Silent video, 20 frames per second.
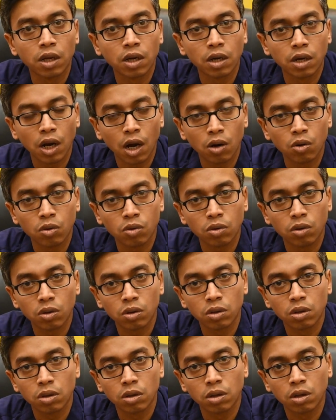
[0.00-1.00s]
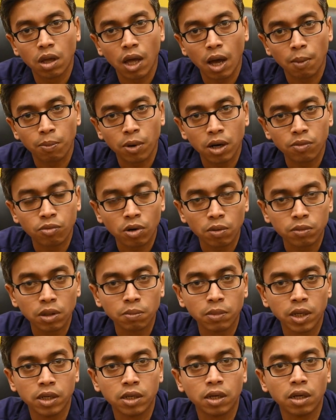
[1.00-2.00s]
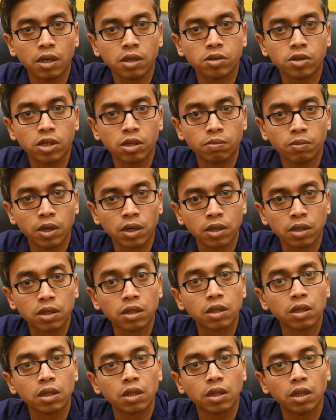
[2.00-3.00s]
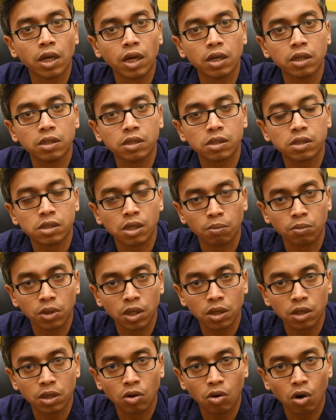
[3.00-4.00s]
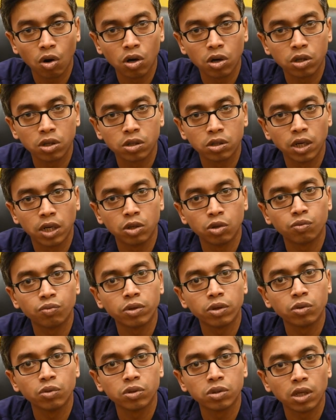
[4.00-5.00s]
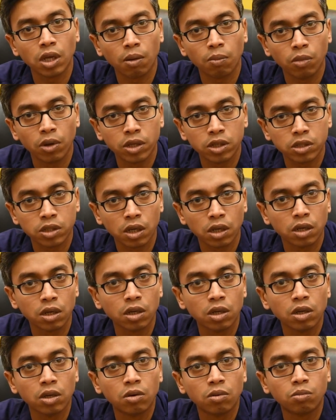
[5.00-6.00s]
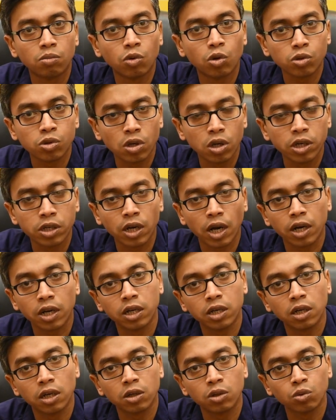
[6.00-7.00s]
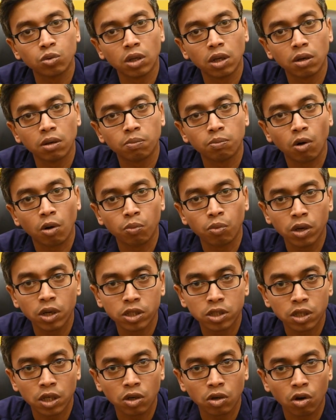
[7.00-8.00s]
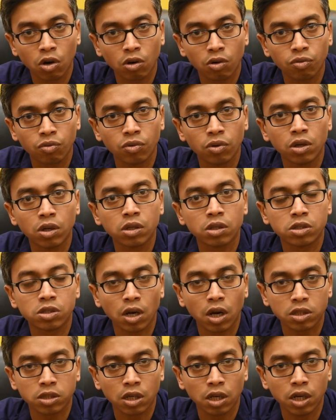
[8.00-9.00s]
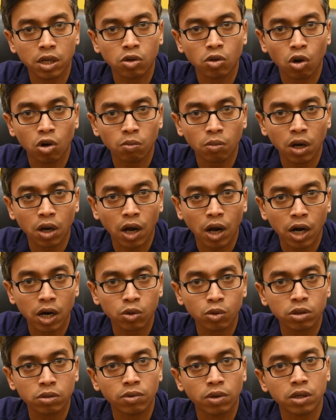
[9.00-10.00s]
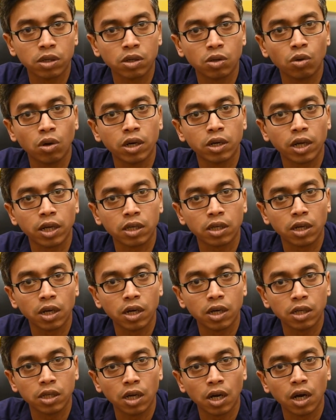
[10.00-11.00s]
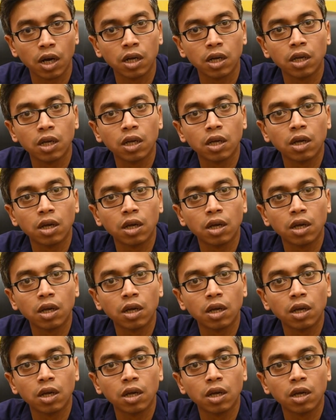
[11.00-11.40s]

Now, apart from the medical treatment, there is something called radiofrequency ablation, mostly targeted to the population of structurally normal heart with ventricular tachycardia,